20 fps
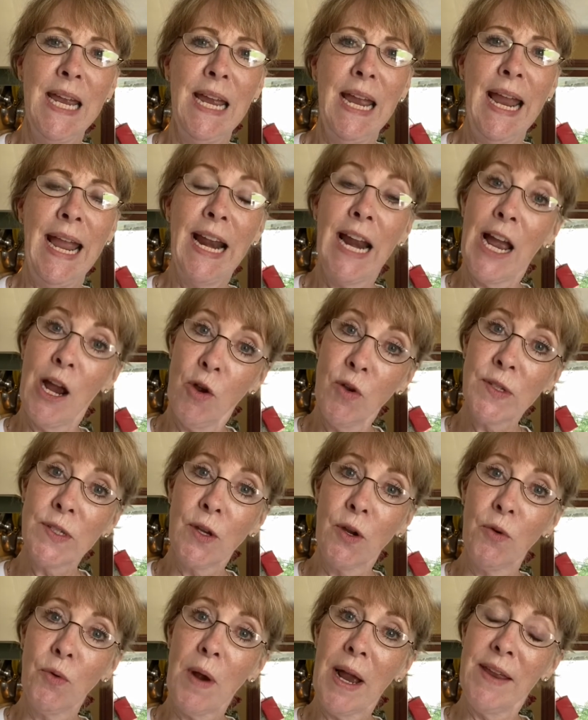
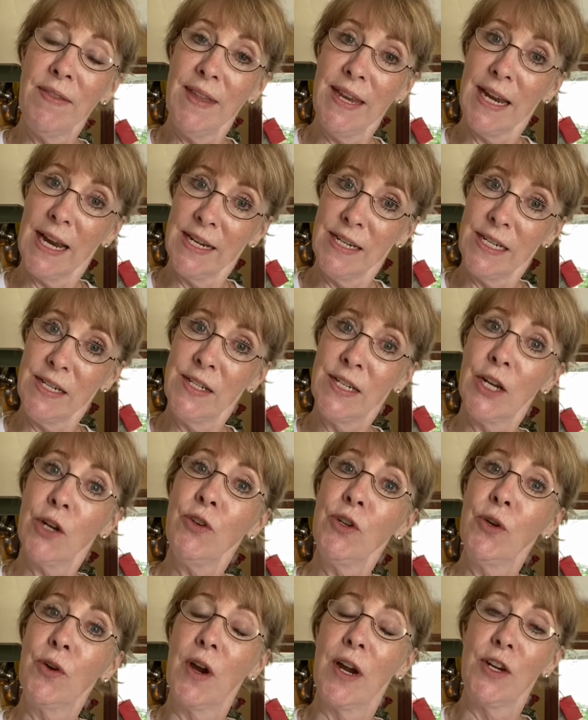I think I did tell
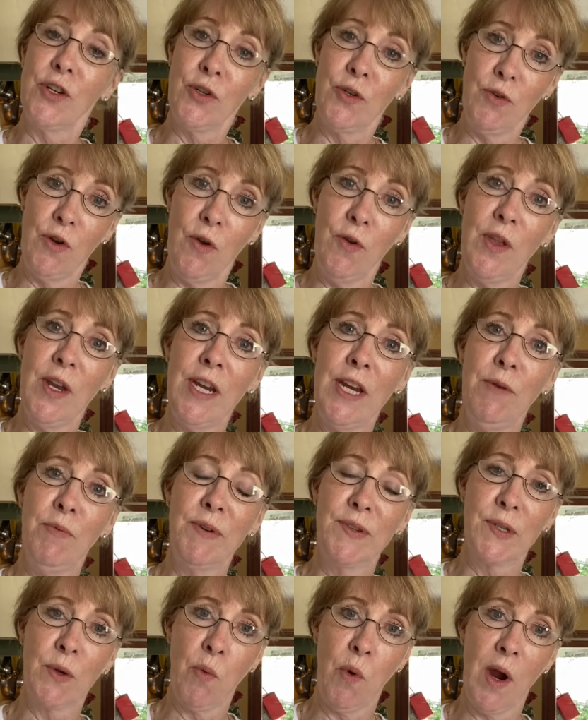you guys, you know that he
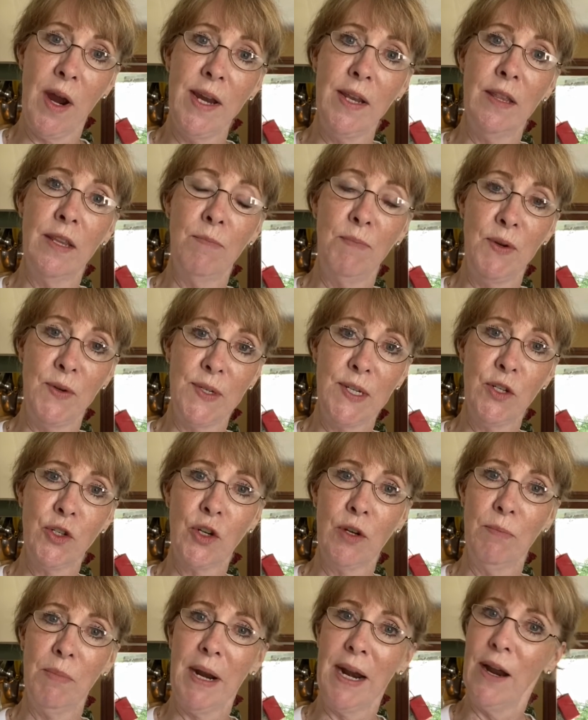was quite the
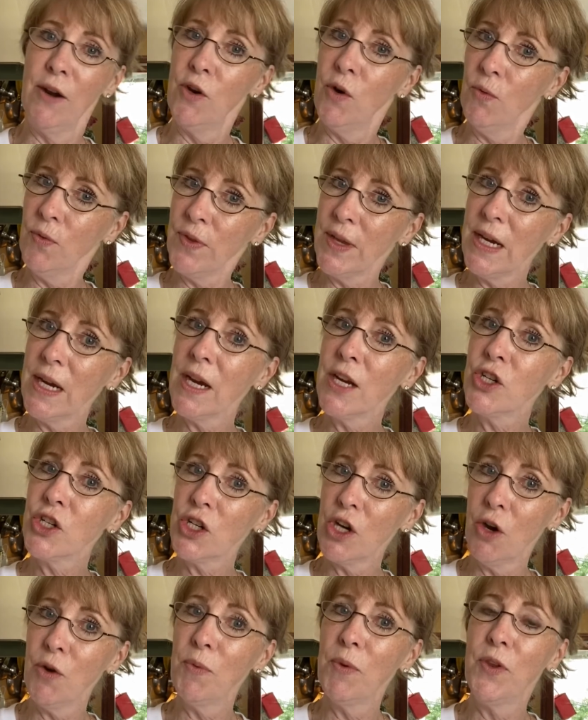musician, but I don't think I
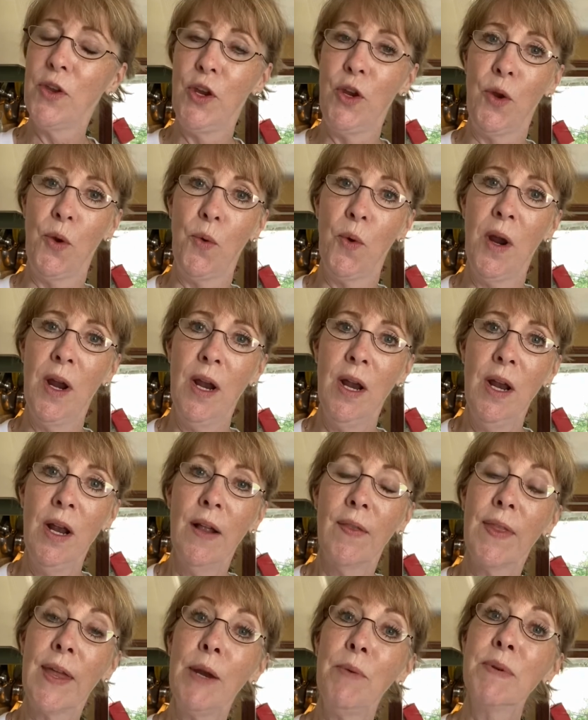shared with you
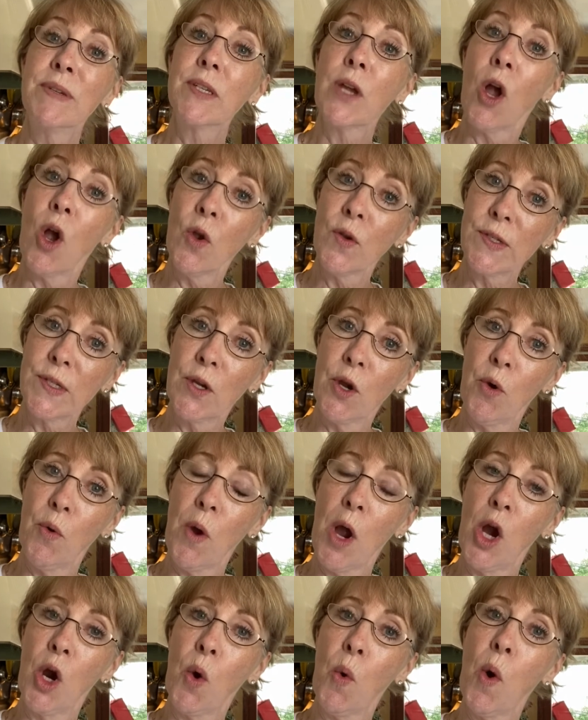that he was also
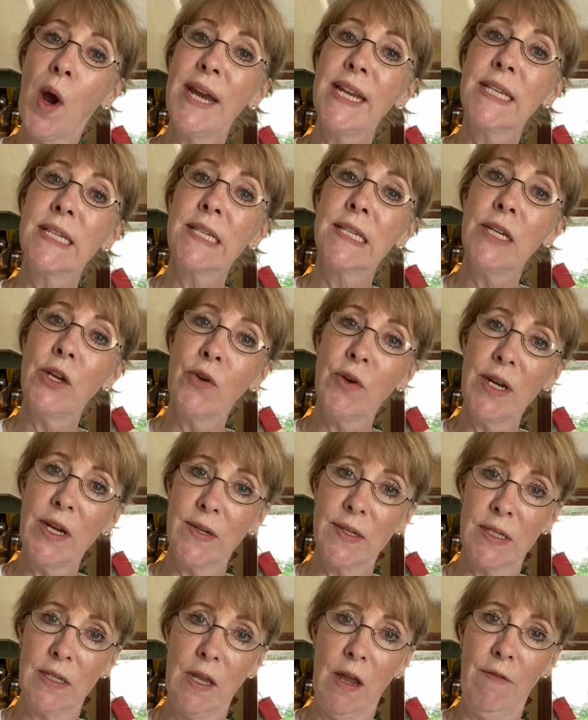a quite
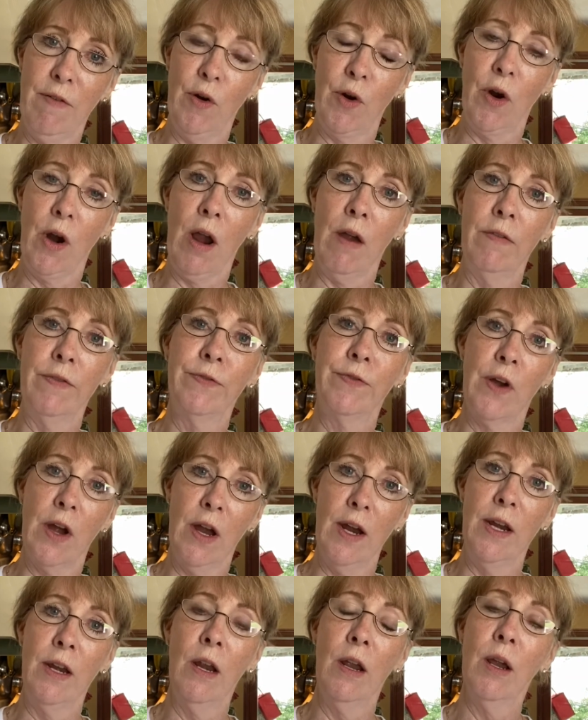serious lover of
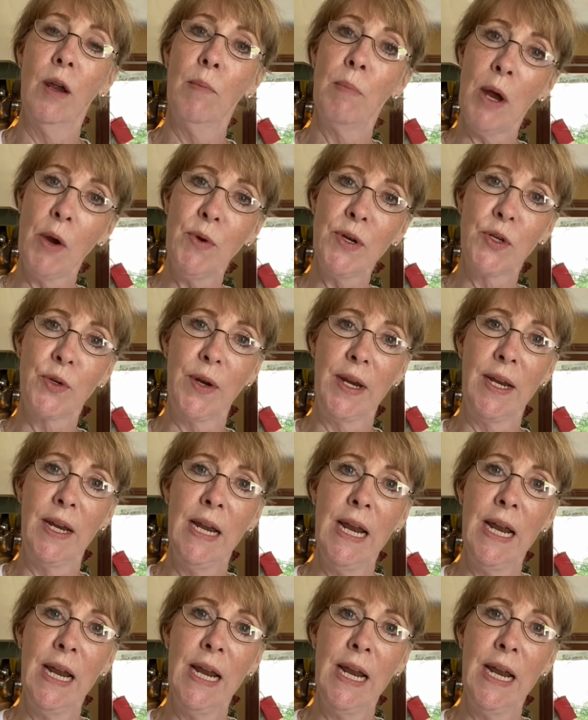fine poetry.